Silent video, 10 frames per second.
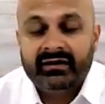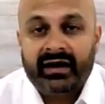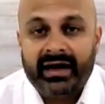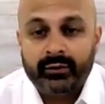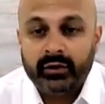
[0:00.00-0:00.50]

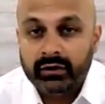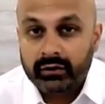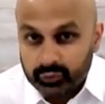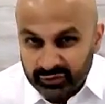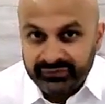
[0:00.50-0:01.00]
I
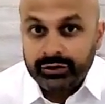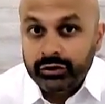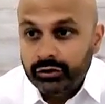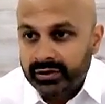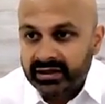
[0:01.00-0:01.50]
will
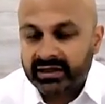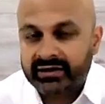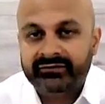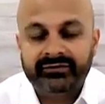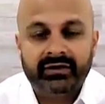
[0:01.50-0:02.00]
review and kind
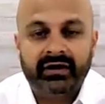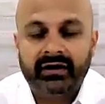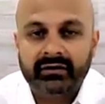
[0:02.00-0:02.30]
of uh,